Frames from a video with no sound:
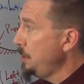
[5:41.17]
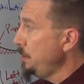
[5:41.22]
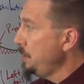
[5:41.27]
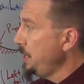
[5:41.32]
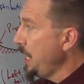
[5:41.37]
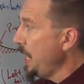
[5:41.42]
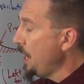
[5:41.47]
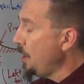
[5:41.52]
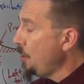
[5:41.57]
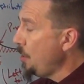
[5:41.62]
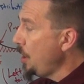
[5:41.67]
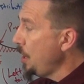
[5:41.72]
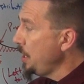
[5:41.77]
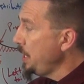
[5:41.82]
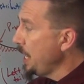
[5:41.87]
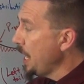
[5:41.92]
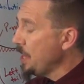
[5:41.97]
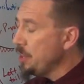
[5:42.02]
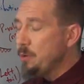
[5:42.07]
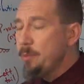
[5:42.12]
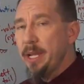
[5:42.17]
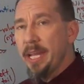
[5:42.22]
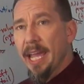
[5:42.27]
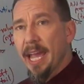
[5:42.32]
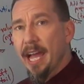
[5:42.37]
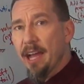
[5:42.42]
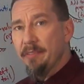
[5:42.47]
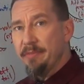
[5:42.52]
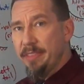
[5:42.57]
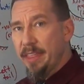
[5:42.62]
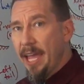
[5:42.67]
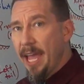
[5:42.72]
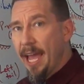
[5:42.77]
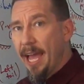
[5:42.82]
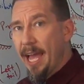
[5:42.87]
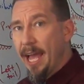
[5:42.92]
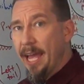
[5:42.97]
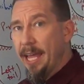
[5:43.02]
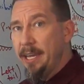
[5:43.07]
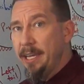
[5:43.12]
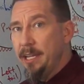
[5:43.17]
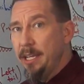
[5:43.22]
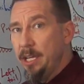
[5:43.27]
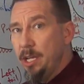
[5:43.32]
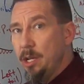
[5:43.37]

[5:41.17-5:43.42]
Now, now that we have that,